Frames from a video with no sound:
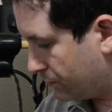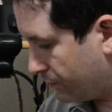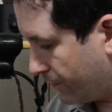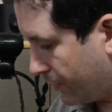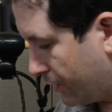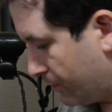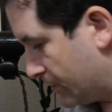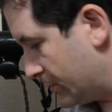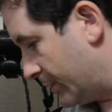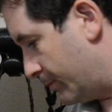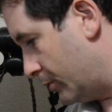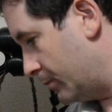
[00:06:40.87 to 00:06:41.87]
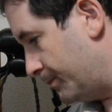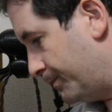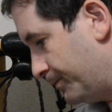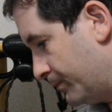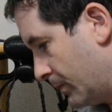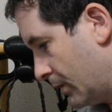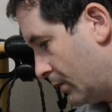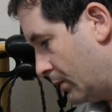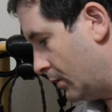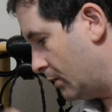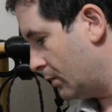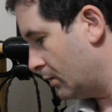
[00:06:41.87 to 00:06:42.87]
if I can get them to slip on,
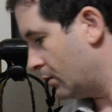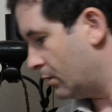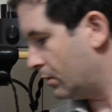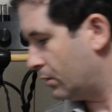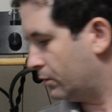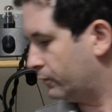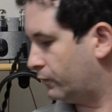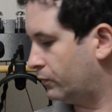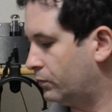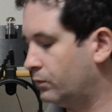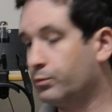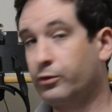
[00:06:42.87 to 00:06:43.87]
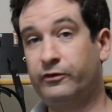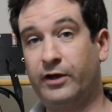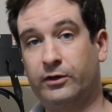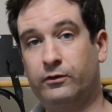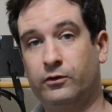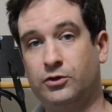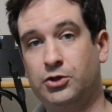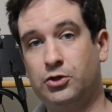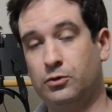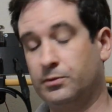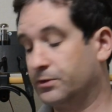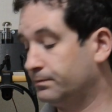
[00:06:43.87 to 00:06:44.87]
to protect the
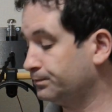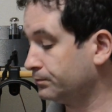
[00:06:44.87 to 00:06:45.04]
tubes.